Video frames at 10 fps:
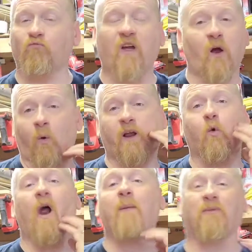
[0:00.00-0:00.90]
The only
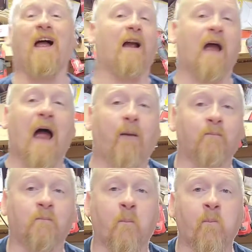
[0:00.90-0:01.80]
gripe that I got
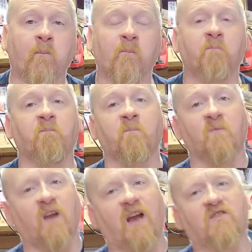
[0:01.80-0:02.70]

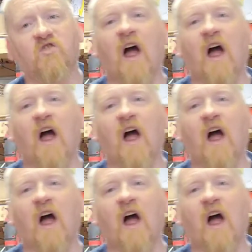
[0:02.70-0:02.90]
is